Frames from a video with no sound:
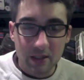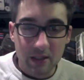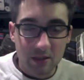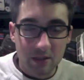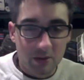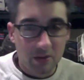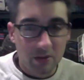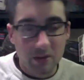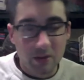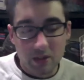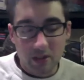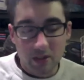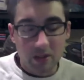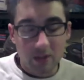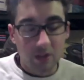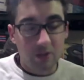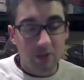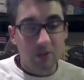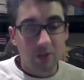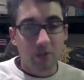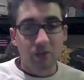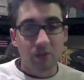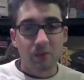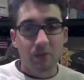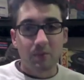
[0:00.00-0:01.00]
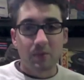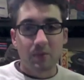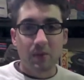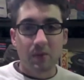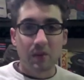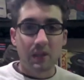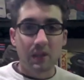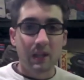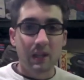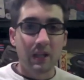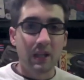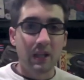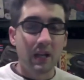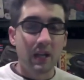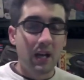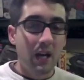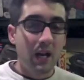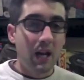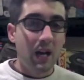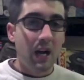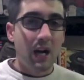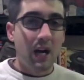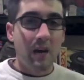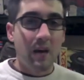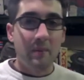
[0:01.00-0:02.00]
The controls are broken.
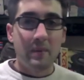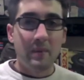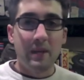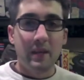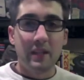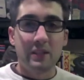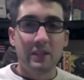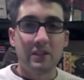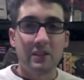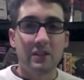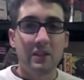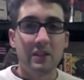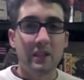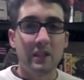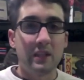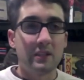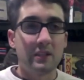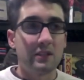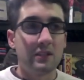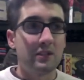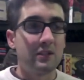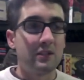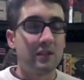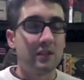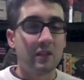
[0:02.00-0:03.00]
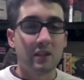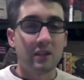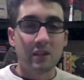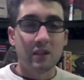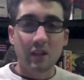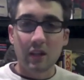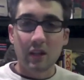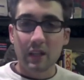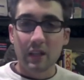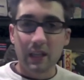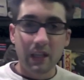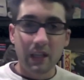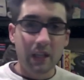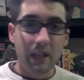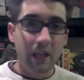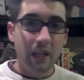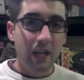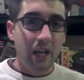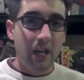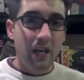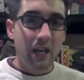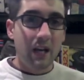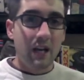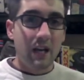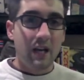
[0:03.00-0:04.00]
They're clunky.